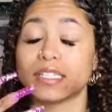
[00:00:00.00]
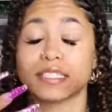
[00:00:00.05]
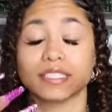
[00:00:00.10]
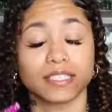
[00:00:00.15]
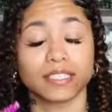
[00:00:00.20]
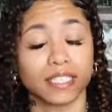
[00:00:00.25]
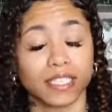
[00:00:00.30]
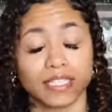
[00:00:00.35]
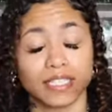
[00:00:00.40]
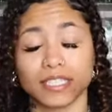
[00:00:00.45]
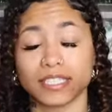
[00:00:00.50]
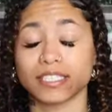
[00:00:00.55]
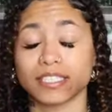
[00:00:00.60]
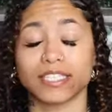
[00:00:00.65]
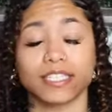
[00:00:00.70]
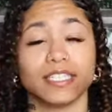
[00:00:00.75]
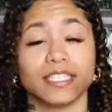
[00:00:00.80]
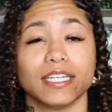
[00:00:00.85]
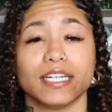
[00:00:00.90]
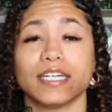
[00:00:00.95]
to get this
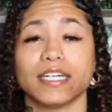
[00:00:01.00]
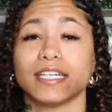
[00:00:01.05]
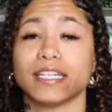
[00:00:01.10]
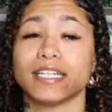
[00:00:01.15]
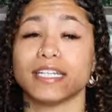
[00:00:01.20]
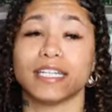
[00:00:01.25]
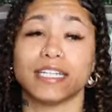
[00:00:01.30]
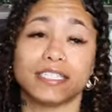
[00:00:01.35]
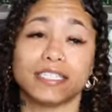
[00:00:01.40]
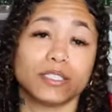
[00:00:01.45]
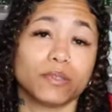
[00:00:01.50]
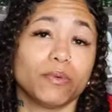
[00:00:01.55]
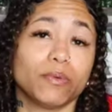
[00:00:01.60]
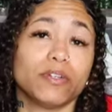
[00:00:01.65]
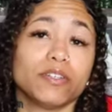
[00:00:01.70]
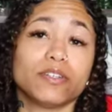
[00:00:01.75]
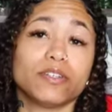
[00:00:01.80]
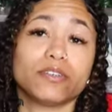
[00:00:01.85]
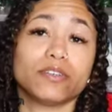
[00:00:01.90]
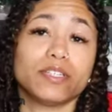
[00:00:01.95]
shit done. And is it
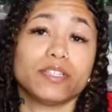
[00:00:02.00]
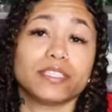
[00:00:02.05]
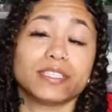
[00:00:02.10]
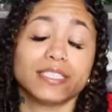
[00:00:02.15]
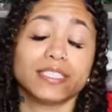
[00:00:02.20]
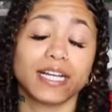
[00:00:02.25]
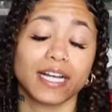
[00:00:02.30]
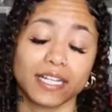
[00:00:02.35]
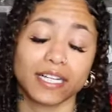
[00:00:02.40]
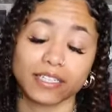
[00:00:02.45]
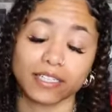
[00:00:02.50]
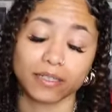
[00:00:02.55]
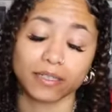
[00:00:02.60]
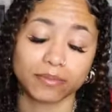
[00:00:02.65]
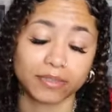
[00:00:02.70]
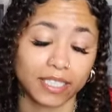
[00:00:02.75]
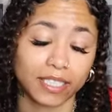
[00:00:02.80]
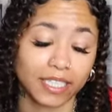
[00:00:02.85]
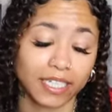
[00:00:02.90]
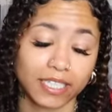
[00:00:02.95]
worth it or is it not? You know what
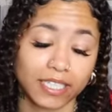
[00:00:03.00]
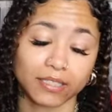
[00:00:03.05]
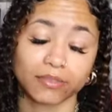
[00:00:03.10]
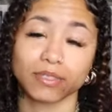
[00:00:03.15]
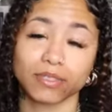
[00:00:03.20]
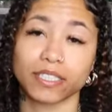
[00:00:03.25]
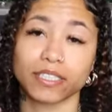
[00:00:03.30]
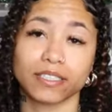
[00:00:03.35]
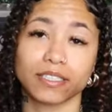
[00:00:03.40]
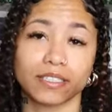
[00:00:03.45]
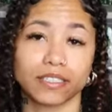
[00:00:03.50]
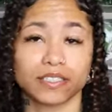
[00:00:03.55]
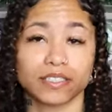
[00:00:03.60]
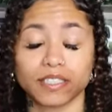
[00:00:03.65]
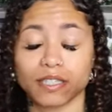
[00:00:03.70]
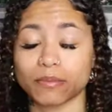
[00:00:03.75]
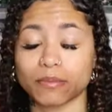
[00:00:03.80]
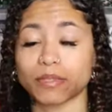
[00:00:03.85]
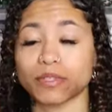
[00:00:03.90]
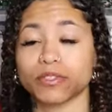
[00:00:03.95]
I'm saying? That's really
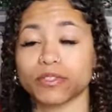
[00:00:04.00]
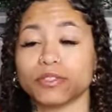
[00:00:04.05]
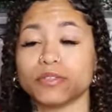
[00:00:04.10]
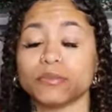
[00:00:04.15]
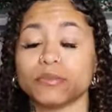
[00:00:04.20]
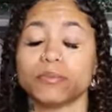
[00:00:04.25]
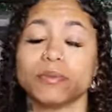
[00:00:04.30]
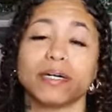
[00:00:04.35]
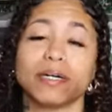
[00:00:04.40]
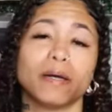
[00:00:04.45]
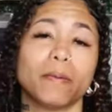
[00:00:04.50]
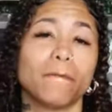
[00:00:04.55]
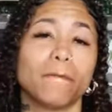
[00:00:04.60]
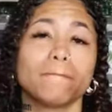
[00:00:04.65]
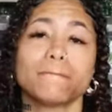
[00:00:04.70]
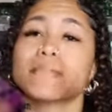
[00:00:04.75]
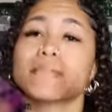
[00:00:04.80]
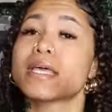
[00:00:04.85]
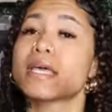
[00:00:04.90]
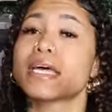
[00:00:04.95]
determined on you. But
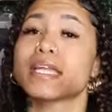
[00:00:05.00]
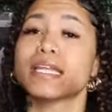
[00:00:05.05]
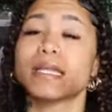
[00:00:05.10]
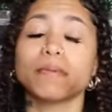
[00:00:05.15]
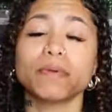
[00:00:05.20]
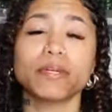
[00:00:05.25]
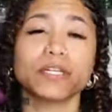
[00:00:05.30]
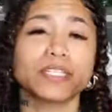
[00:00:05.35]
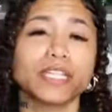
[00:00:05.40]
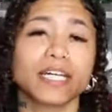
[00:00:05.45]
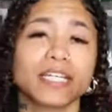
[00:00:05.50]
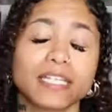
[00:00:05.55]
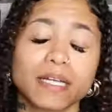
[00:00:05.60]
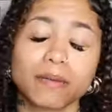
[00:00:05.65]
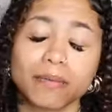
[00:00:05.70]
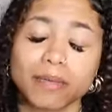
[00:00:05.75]
let me know what y'all think